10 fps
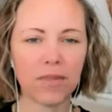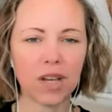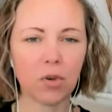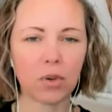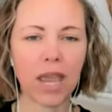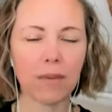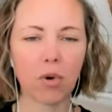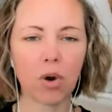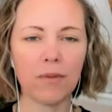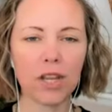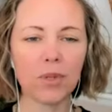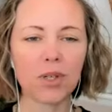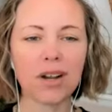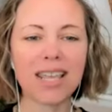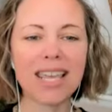and create more of it. You
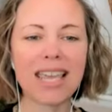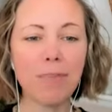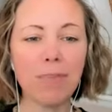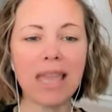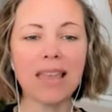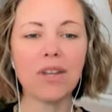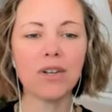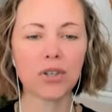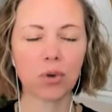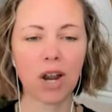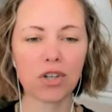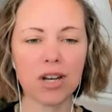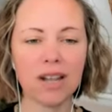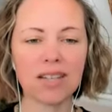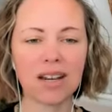start keeping the
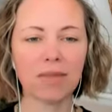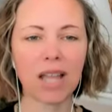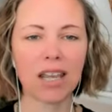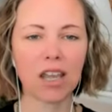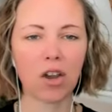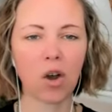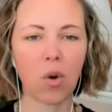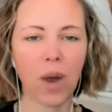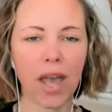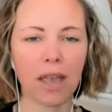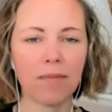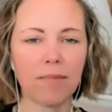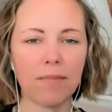destruction instead of letting it go away.